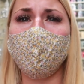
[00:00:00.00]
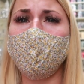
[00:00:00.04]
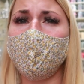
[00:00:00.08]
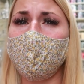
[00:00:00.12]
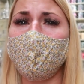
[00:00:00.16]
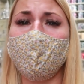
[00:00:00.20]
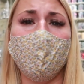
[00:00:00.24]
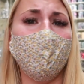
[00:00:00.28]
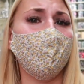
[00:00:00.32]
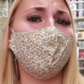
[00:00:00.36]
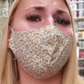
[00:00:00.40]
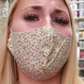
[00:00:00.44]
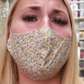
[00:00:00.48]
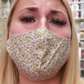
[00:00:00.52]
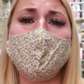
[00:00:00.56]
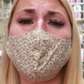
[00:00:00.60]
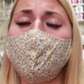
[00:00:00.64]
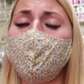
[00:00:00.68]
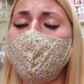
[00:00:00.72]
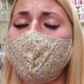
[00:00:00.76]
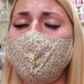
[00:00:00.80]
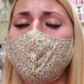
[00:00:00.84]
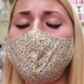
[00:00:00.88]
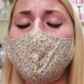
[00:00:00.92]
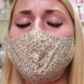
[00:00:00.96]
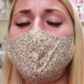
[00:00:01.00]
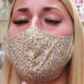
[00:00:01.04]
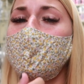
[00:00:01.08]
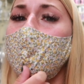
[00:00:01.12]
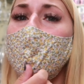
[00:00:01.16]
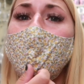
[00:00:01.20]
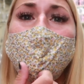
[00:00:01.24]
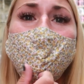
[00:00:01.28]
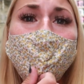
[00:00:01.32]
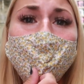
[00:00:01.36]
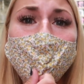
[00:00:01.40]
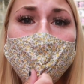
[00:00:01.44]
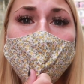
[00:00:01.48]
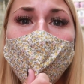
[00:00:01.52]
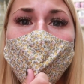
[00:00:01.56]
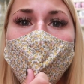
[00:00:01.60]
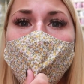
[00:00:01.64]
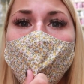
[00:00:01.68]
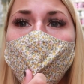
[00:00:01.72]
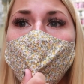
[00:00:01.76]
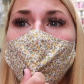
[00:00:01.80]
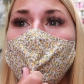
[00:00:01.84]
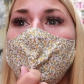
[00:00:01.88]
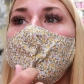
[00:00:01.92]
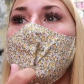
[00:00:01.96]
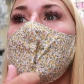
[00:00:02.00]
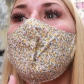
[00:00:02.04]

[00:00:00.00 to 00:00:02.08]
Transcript: I want red and green everywhere.